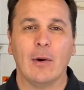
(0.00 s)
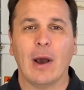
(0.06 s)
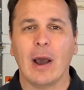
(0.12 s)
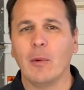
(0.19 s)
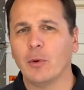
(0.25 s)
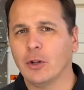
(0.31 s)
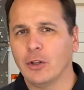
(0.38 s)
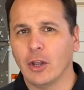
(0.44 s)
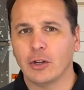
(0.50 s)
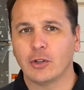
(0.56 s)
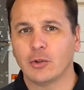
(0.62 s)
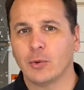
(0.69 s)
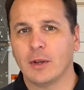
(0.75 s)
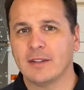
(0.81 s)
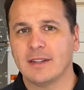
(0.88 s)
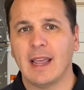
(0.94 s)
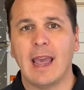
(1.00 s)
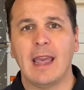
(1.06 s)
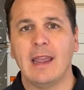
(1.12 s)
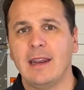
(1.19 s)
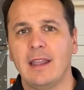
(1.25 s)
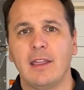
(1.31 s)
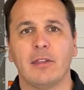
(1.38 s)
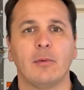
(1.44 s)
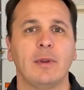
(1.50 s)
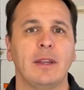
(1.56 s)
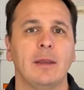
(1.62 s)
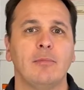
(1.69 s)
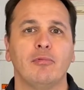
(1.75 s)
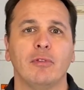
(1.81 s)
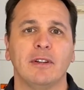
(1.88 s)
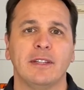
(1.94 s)
I would not trust any
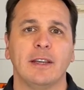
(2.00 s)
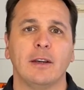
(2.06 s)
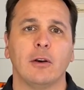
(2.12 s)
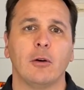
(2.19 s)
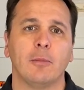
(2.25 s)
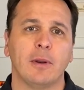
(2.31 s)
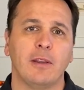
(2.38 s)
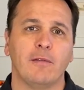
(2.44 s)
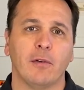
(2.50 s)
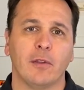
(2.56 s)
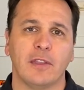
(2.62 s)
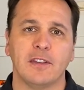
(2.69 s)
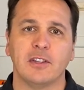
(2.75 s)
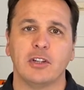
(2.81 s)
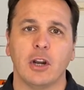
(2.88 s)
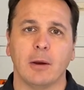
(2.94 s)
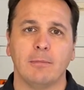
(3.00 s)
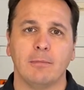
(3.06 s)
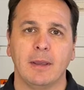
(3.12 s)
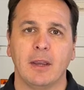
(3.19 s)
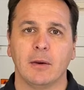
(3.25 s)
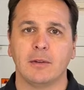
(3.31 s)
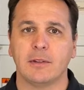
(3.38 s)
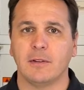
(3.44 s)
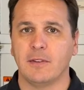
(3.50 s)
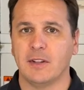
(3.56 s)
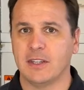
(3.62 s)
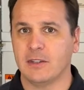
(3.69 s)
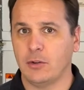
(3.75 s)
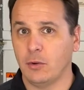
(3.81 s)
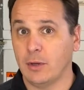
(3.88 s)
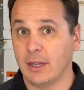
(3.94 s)
3D printing company for this job because of
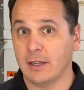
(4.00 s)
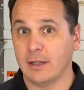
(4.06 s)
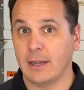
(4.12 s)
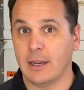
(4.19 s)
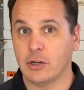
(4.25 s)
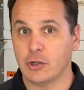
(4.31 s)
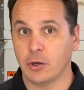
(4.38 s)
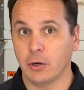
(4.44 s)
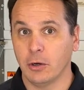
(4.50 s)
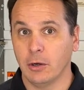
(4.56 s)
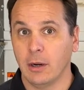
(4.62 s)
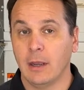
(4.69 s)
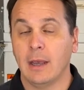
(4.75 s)
its unique nature